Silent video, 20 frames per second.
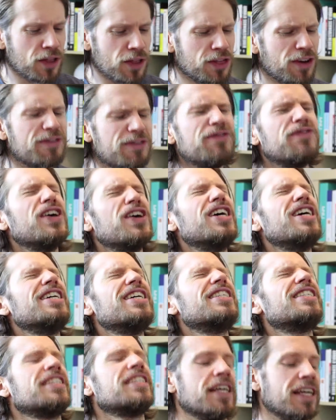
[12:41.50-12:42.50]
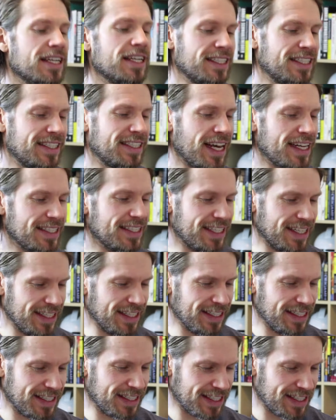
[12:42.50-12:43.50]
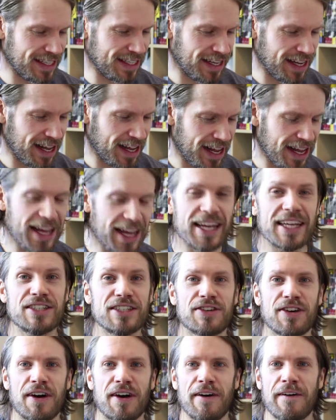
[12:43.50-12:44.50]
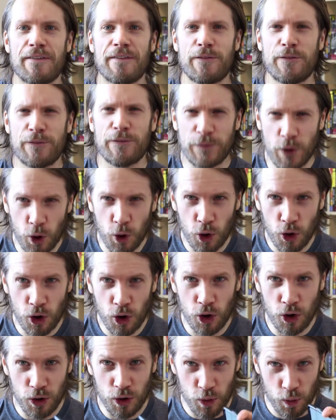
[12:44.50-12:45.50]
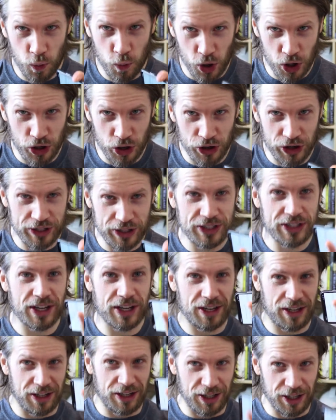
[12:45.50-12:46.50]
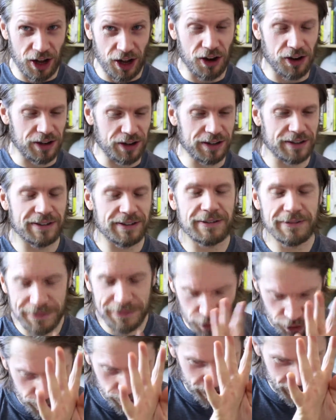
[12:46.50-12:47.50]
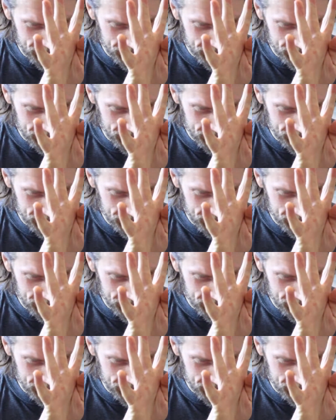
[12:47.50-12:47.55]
the first sentence is 4 words long. 4